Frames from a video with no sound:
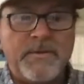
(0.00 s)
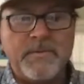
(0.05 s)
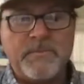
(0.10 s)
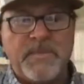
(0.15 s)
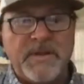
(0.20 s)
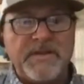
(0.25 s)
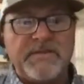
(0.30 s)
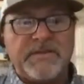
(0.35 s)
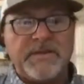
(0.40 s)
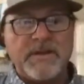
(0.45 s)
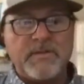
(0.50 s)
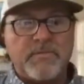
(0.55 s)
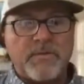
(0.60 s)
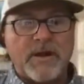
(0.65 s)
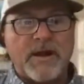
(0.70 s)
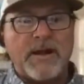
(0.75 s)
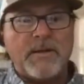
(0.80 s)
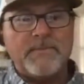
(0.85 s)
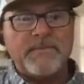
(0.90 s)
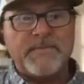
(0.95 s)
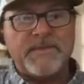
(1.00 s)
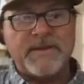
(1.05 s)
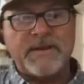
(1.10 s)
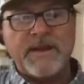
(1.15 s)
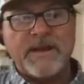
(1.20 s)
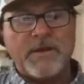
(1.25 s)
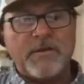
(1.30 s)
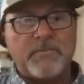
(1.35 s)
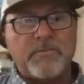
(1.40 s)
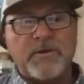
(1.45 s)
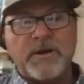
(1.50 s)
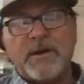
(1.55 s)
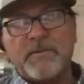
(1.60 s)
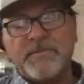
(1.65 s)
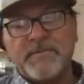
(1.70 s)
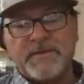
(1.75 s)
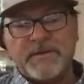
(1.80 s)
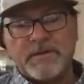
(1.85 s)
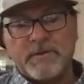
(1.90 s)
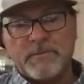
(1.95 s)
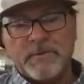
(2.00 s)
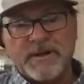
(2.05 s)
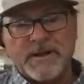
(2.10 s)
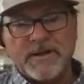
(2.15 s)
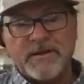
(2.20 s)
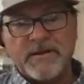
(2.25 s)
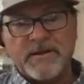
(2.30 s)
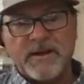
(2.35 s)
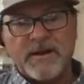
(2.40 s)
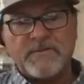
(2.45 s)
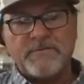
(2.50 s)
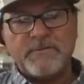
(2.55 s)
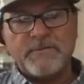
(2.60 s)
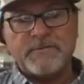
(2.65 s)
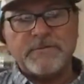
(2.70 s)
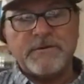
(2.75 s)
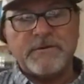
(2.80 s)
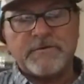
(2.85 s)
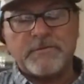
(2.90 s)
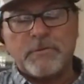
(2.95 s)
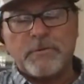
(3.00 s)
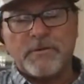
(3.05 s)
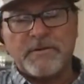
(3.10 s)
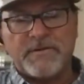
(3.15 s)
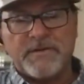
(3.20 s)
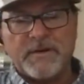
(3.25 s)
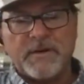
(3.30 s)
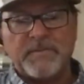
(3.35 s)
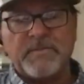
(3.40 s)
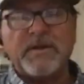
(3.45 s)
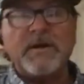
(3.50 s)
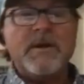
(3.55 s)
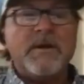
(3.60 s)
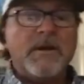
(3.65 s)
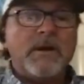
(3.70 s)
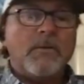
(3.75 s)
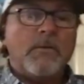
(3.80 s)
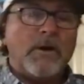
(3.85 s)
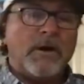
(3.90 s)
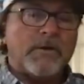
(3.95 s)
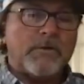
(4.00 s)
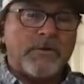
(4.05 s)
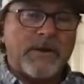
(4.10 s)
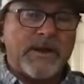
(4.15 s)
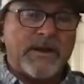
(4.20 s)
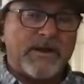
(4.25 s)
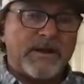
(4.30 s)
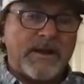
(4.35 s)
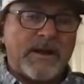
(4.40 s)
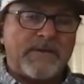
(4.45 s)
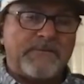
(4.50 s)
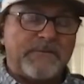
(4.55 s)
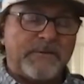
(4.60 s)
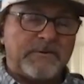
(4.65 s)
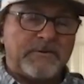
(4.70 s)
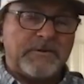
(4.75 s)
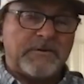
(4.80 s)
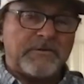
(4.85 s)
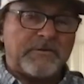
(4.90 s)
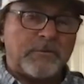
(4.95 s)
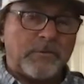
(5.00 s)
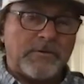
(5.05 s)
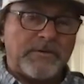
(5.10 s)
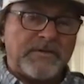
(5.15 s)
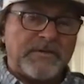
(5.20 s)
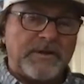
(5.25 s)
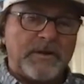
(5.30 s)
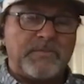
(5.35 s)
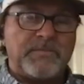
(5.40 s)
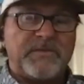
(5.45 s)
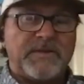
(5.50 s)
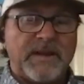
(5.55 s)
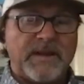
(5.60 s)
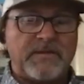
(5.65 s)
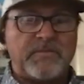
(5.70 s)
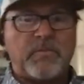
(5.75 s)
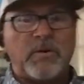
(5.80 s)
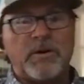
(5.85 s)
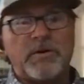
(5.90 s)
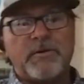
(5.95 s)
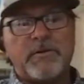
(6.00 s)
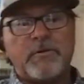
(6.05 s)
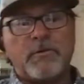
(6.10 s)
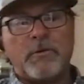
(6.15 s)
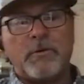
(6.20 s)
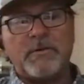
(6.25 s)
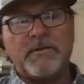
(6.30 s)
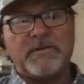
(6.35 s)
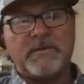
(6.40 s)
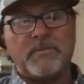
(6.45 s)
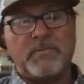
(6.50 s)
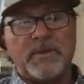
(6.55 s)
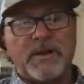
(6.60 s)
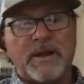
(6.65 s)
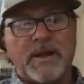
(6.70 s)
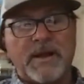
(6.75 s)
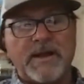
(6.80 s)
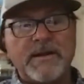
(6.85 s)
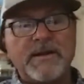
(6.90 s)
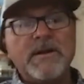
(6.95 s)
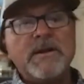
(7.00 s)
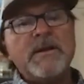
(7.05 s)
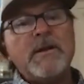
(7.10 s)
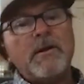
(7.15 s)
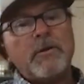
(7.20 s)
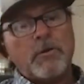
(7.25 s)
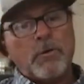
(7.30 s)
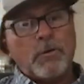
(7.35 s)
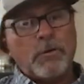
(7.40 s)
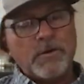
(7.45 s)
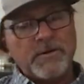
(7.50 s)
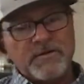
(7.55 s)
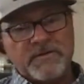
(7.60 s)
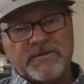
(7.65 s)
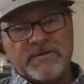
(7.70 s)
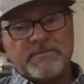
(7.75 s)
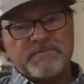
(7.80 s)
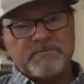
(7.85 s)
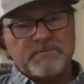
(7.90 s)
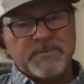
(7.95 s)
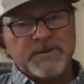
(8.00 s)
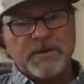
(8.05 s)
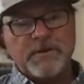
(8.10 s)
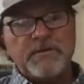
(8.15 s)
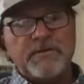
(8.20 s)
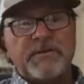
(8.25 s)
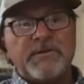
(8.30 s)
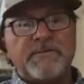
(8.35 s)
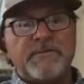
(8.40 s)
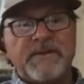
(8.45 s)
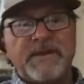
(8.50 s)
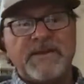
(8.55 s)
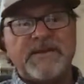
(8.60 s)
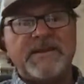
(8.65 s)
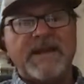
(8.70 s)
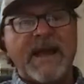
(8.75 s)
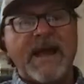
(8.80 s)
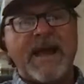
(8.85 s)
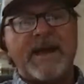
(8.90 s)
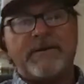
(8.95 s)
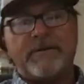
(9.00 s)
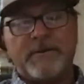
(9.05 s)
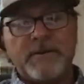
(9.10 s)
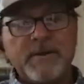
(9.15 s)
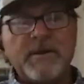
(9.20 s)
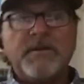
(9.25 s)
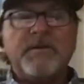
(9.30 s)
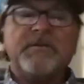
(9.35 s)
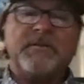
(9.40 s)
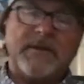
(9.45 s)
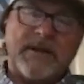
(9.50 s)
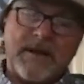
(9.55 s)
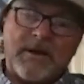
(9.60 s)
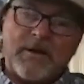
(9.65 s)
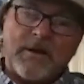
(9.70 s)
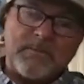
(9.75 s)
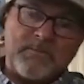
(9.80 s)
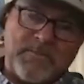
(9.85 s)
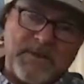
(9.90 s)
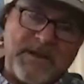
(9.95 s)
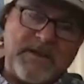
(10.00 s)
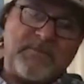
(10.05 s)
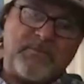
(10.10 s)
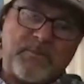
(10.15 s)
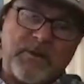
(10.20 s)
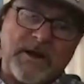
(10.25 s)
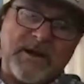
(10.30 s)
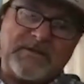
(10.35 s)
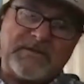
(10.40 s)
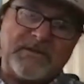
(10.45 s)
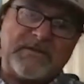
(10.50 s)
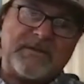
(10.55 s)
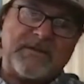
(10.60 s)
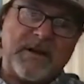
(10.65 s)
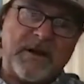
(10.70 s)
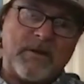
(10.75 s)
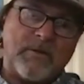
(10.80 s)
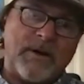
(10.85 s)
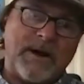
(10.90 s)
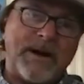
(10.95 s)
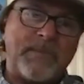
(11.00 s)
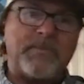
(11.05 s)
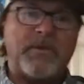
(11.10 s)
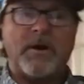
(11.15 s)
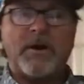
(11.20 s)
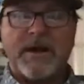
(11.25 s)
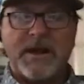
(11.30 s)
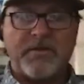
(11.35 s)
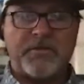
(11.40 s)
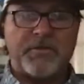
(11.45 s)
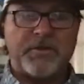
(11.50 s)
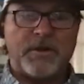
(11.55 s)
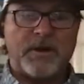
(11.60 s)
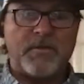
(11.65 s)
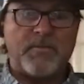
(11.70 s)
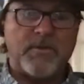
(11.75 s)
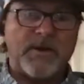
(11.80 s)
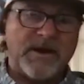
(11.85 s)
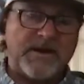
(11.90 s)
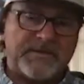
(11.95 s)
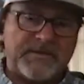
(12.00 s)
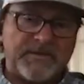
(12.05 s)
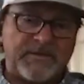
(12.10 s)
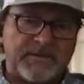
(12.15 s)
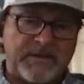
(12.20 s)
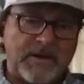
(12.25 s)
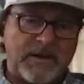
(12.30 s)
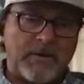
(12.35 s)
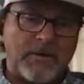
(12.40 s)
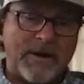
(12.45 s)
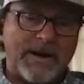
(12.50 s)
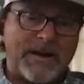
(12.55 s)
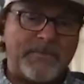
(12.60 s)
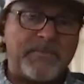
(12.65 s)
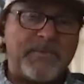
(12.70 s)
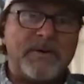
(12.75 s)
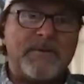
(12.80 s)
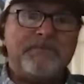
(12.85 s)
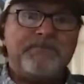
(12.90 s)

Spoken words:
obesity problems and health problems that are related to high fructose corn syrups. Well, creating high fructose corn syrups takes part of the corn supply. Corn's used to feed cattle. So now our beef prices go up, our ethanol prices go up,